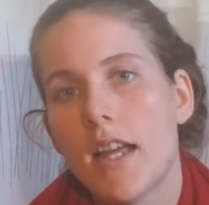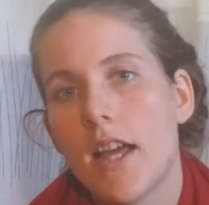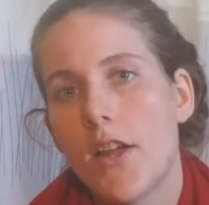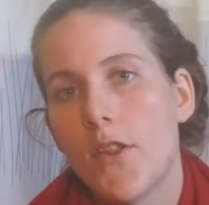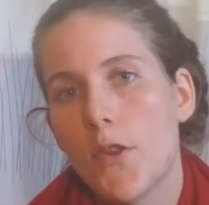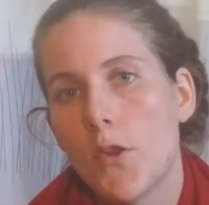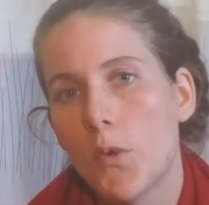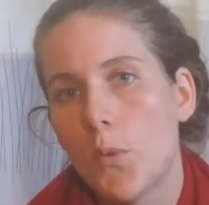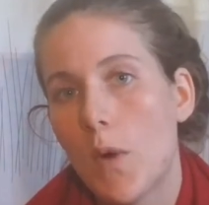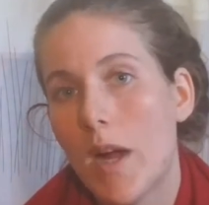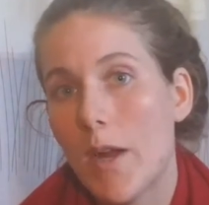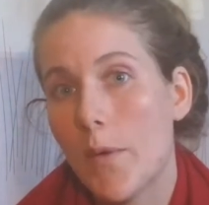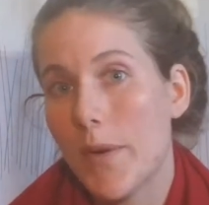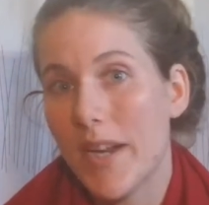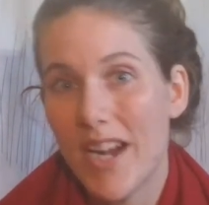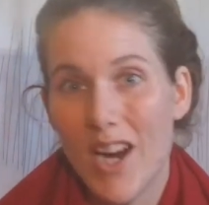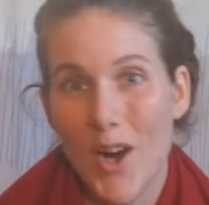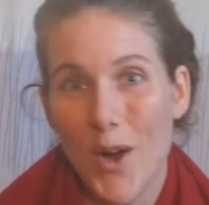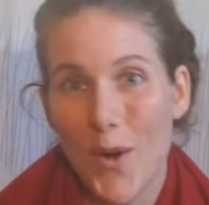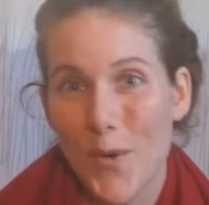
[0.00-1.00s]
the way
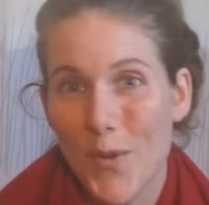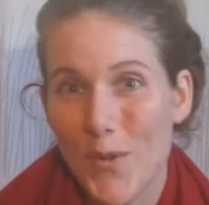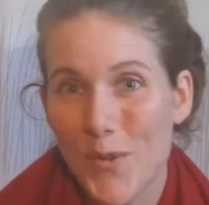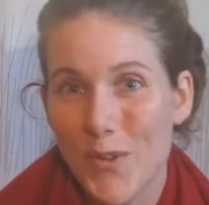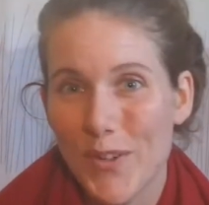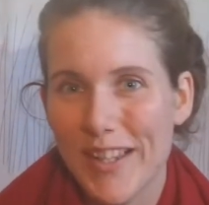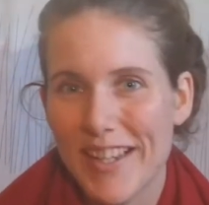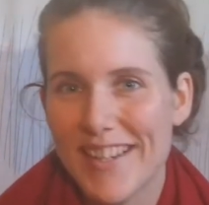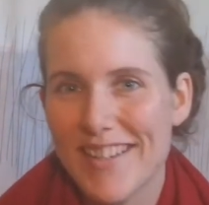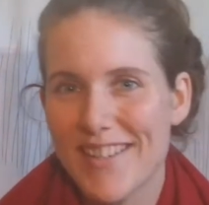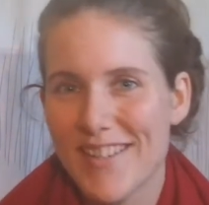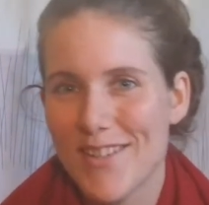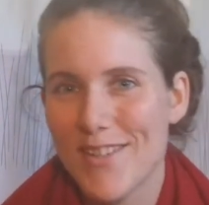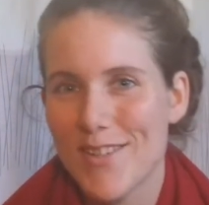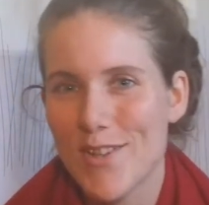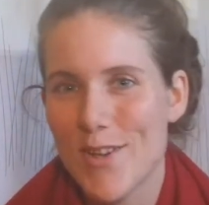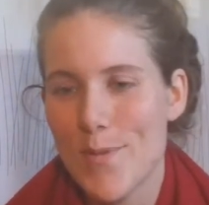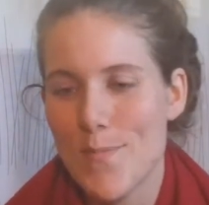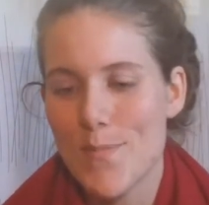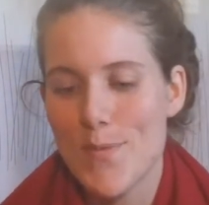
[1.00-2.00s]
we are in a
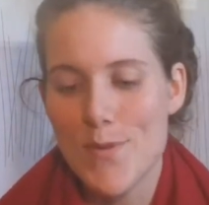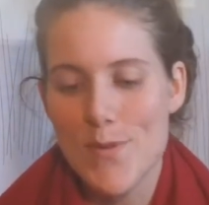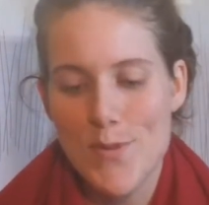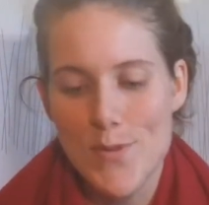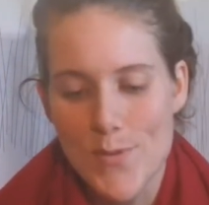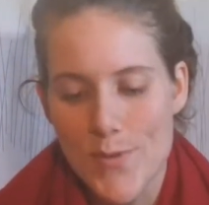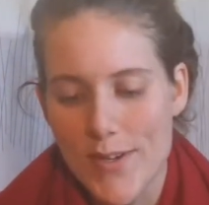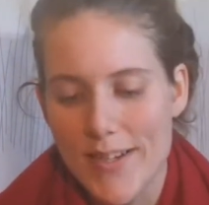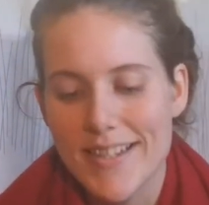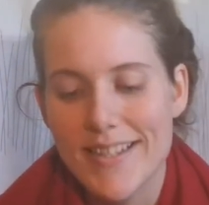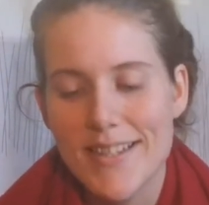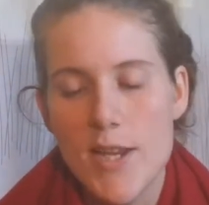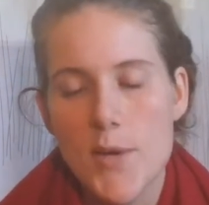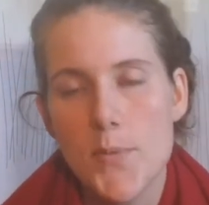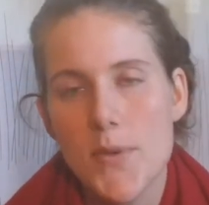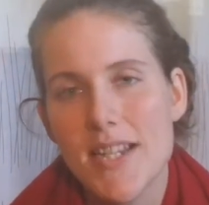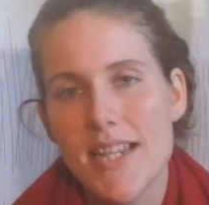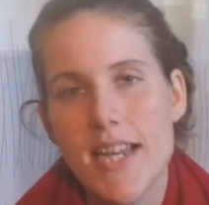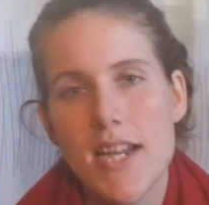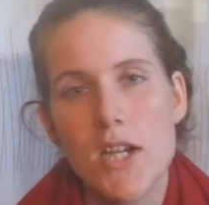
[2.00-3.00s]
relationship, and to what
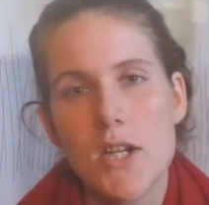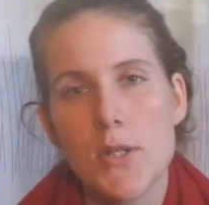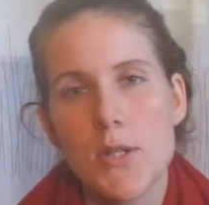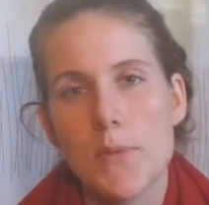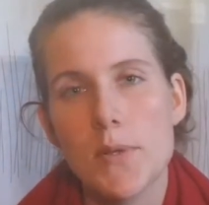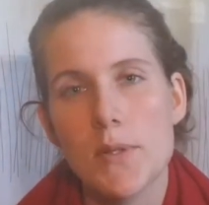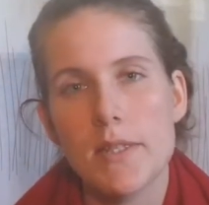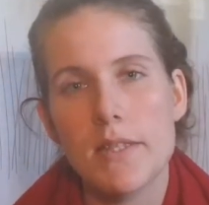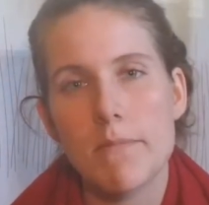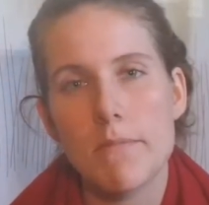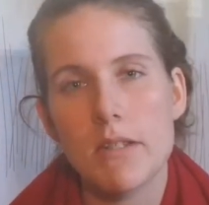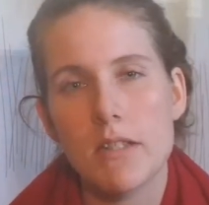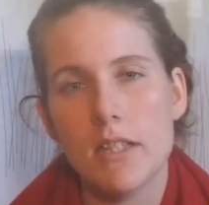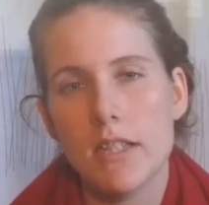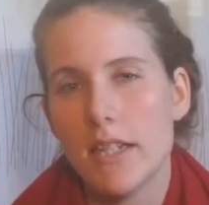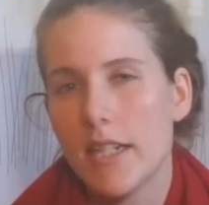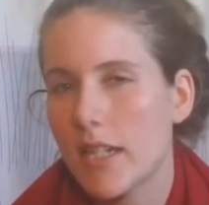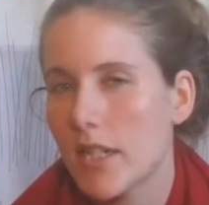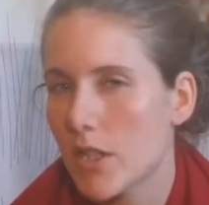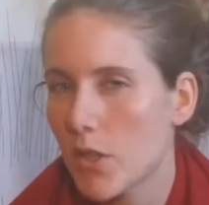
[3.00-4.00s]
extent we take
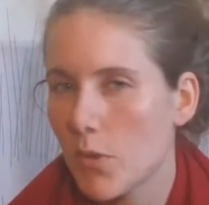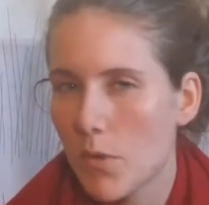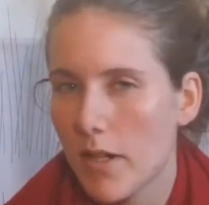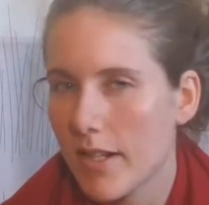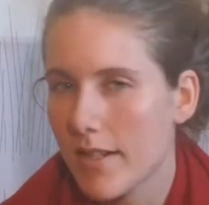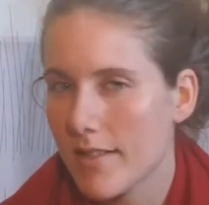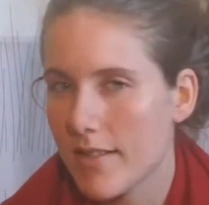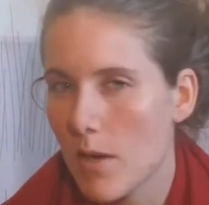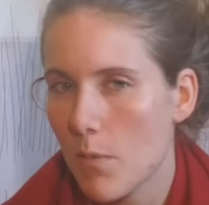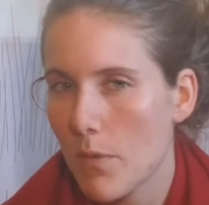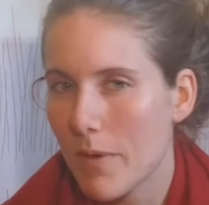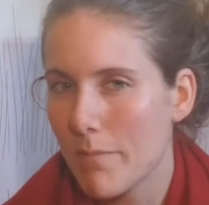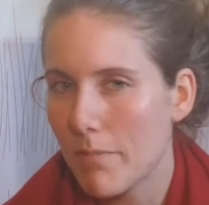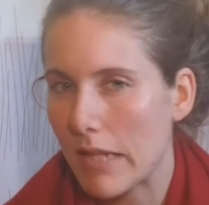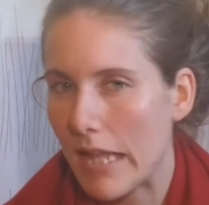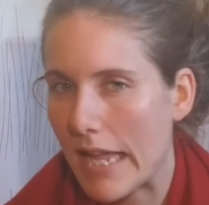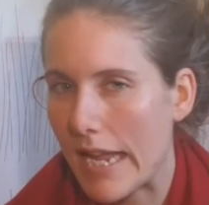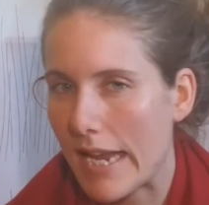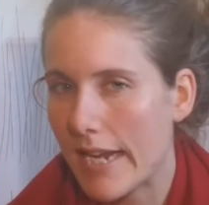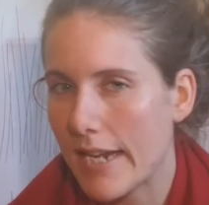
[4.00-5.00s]
responsibility and to what extent we
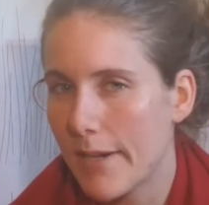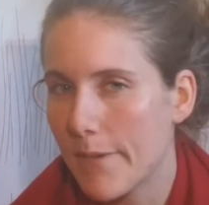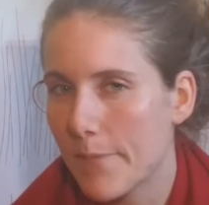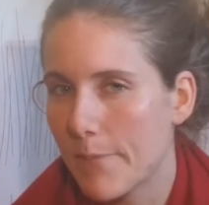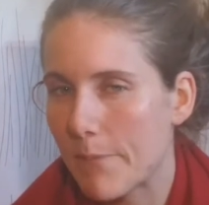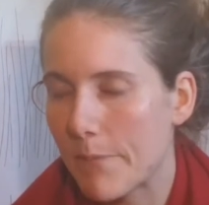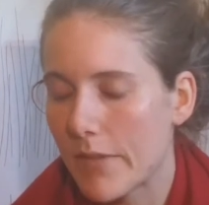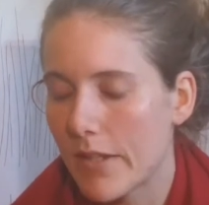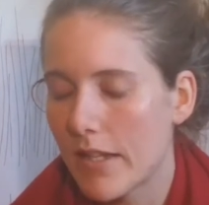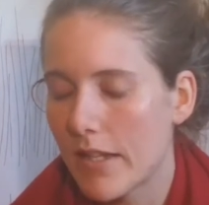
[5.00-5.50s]
blame.